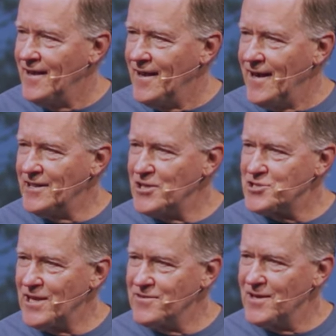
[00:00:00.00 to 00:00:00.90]
And he
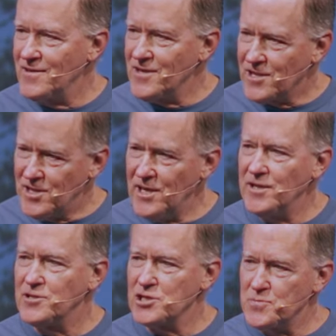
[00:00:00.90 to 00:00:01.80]
said that the key
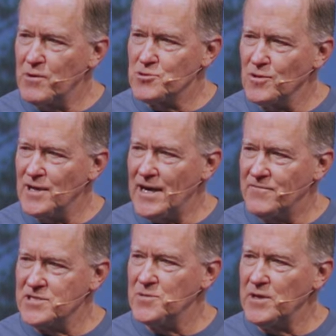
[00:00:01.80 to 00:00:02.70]
to spiritual life
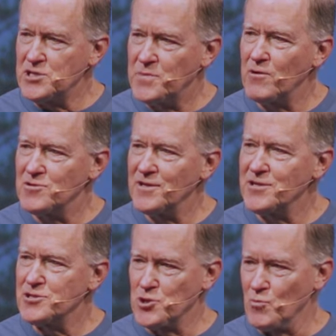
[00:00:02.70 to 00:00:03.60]
is to be spiritually
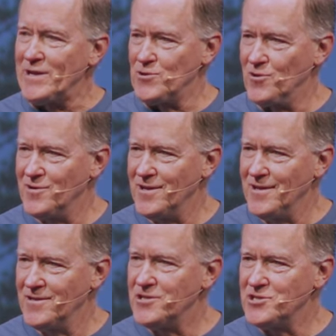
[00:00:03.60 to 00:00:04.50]
surrendered
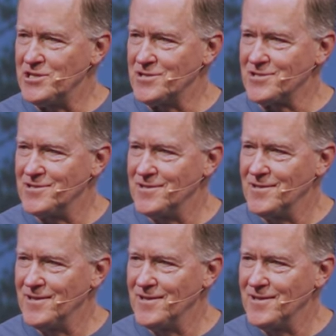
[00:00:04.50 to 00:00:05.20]
to Jesus.